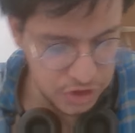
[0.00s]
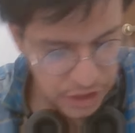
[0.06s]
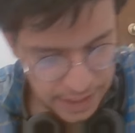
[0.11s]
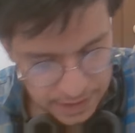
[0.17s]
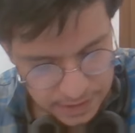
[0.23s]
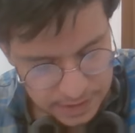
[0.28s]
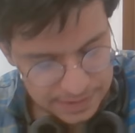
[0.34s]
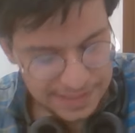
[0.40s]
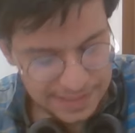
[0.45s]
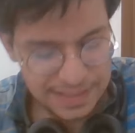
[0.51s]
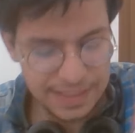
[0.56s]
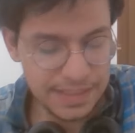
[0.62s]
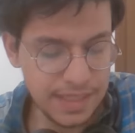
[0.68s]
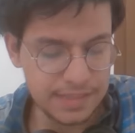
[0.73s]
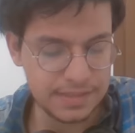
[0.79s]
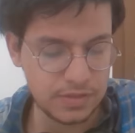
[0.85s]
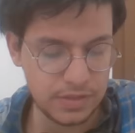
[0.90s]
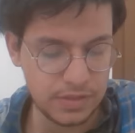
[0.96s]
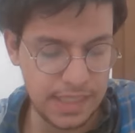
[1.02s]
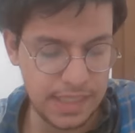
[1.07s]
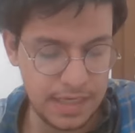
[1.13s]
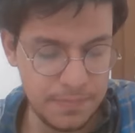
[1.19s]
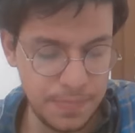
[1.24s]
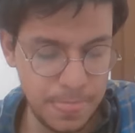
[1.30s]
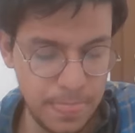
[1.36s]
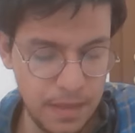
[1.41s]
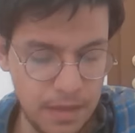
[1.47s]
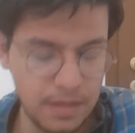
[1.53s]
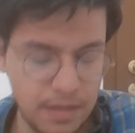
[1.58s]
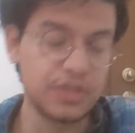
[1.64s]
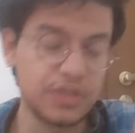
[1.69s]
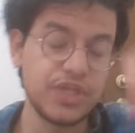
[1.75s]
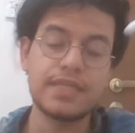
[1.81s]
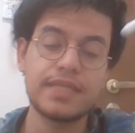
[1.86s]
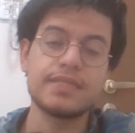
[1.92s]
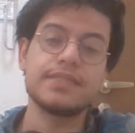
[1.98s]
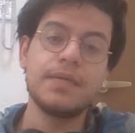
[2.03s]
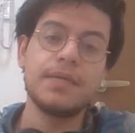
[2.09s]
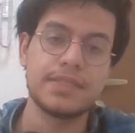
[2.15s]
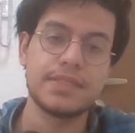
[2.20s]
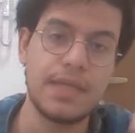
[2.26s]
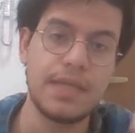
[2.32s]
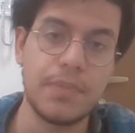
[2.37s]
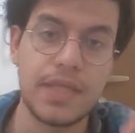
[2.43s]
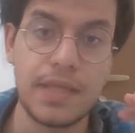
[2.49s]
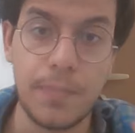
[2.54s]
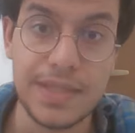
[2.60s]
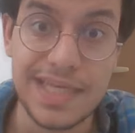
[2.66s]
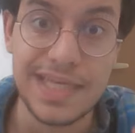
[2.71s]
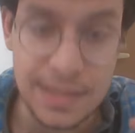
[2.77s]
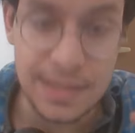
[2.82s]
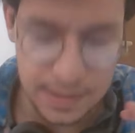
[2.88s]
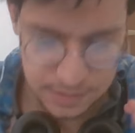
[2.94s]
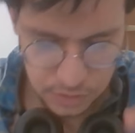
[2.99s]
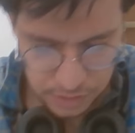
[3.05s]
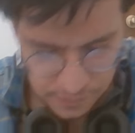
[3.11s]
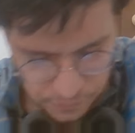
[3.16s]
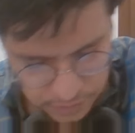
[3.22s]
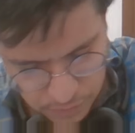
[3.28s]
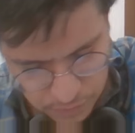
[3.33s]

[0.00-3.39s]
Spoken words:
Check that the indices are the same. Check that the sum is the same, but the indices are different,